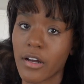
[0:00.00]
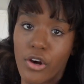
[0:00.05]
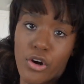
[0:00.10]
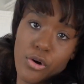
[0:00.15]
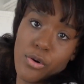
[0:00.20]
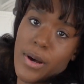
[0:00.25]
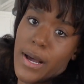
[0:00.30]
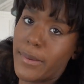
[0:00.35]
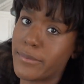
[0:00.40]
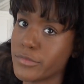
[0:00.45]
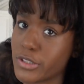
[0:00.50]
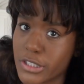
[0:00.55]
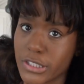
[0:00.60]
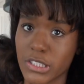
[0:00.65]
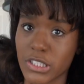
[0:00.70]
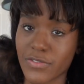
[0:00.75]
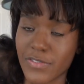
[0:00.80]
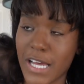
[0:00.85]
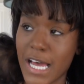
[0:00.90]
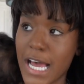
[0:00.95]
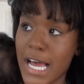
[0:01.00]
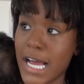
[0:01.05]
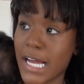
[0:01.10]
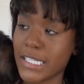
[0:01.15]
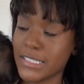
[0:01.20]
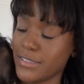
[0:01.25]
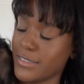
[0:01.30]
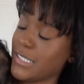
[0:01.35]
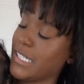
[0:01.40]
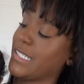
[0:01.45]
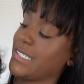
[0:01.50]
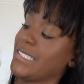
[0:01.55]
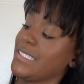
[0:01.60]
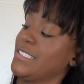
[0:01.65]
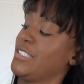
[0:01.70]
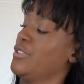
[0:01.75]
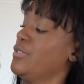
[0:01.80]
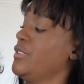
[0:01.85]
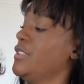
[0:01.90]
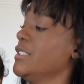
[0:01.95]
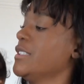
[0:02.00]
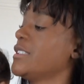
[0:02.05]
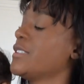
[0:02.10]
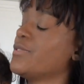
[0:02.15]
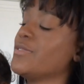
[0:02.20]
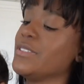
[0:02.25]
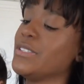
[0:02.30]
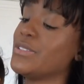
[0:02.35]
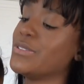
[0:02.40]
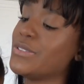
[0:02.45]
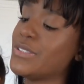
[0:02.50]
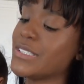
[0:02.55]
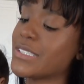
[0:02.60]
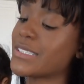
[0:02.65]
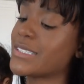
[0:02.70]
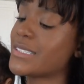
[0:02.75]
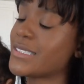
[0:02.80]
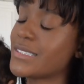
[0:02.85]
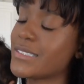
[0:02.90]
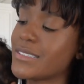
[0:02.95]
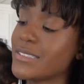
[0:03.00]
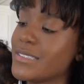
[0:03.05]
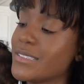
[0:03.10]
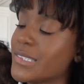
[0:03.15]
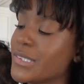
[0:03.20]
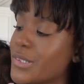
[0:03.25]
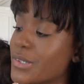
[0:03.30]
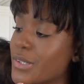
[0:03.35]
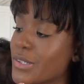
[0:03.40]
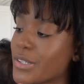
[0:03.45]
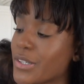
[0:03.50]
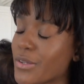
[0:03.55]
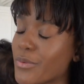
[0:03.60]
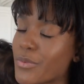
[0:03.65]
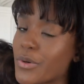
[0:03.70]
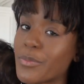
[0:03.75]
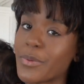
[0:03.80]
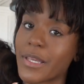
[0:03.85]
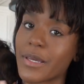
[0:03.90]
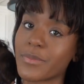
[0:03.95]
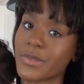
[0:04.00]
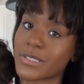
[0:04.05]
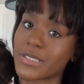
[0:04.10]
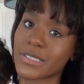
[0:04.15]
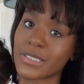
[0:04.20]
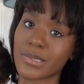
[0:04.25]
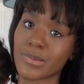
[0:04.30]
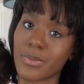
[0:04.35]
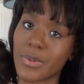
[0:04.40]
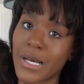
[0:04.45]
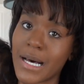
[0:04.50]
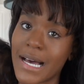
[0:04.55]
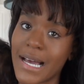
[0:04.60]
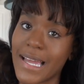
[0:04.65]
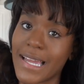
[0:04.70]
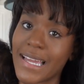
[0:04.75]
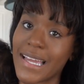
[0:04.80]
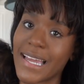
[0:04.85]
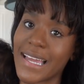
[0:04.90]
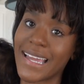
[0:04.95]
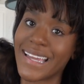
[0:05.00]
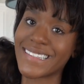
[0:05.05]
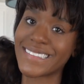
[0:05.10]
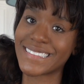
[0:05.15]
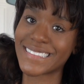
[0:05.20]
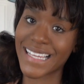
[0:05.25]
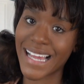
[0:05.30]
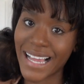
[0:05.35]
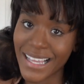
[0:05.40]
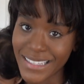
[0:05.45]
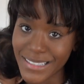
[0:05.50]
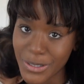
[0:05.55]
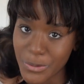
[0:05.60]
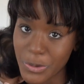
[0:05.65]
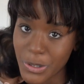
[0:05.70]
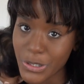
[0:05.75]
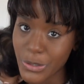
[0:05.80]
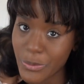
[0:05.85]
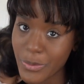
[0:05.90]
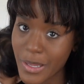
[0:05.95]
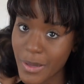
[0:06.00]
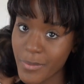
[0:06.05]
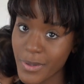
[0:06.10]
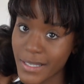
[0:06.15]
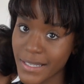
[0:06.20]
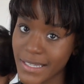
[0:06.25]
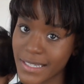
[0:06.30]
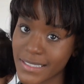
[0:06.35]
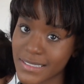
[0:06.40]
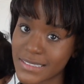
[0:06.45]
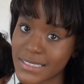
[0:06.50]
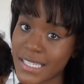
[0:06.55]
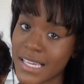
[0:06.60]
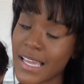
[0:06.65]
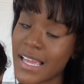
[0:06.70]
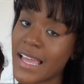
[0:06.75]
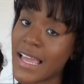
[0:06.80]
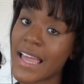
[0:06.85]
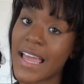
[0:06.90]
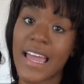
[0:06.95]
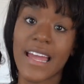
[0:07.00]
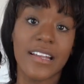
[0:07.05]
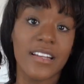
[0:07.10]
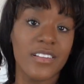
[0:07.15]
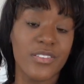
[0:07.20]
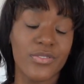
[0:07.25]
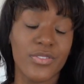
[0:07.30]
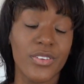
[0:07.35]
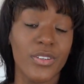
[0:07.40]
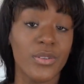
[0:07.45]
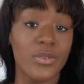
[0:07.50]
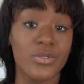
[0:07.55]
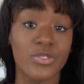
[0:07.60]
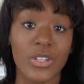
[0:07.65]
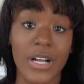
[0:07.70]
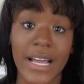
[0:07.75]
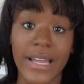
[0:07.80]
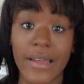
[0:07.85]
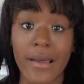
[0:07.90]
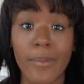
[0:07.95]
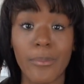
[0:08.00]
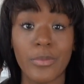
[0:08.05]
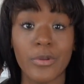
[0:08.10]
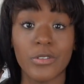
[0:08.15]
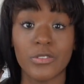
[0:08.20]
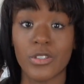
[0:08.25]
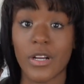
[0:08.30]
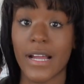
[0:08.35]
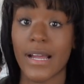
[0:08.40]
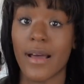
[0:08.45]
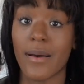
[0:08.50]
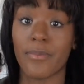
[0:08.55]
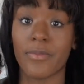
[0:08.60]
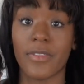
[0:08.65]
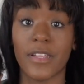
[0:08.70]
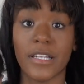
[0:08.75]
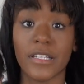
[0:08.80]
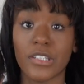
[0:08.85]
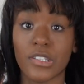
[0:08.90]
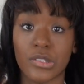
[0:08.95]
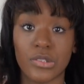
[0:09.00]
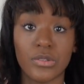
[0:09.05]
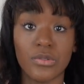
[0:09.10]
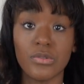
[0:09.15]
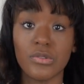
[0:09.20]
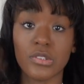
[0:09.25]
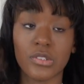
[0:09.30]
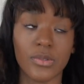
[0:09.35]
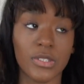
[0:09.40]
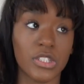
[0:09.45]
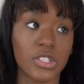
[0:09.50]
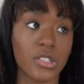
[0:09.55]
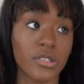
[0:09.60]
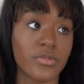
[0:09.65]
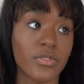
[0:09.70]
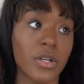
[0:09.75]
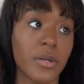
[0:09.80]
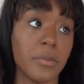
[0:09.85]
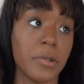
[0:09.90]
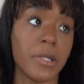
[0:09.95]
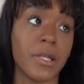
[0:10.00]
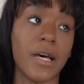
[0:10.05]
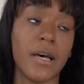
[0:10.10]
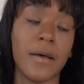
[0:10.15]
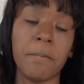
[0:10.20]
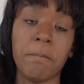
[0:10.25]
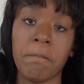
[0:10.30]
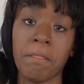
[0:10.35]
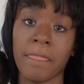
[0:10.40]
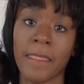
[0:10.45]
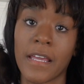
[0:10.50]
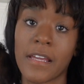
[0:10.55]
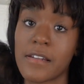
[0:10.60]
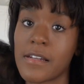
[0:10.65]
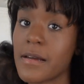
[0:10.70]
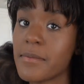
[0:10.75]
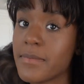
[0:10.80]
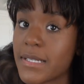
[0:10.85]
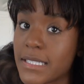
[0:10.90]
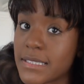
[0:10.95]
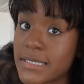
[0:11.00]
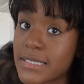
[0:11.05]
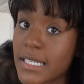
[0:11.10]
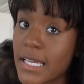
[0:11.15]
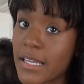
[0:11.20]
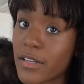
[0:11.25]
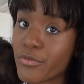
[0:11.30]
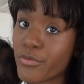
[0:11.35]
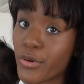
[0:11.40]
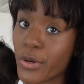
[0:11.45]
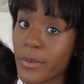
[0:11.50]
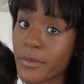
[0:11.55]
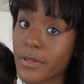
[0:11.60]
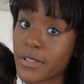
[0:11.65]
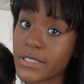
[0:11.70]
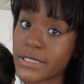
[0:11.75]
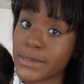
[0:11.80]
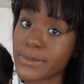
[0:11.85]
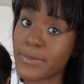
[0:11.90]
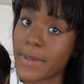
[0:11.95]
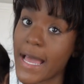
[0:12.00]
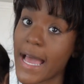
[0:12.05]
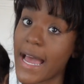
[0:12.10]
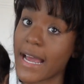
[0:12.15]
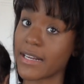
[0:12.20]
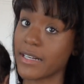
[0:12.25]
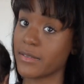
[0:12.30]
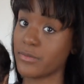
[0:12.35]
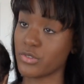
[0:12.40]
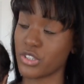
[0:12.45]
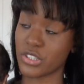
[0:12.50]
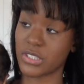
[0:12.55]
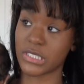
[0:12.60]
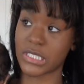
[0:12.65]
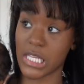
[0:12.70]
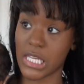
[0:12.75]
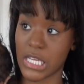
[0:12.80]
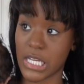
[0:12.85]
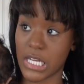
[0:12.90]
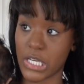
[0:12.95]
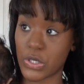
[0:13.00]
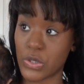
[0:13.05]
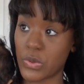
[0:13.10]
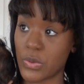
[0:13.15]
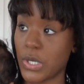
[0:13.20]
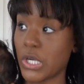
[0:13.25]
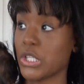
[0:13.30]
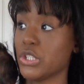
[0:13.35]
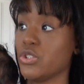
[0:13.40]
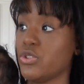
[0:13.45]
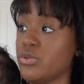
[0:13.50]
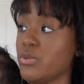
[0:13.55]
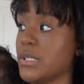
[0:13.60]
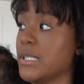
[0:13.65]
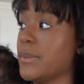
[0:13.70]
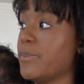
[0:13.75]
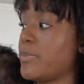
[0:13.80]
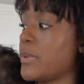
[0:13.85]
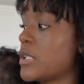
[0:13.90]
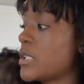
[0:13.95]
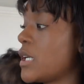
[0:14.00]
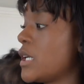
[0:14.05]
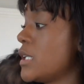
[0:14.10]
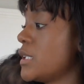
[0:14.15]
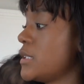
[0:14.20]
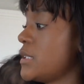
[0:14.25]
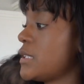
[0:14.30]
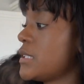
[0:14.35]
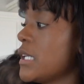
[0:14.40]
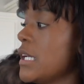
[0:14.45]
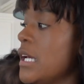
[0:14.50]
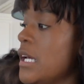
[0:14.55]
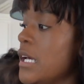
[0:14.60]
Oh, I'm just fine. Like, you just will be able to supply exactly what your baby needs. And if you dry up, then you do switch to formula. And I'm not saying formula is bad. I'm just saying I don't want to do it because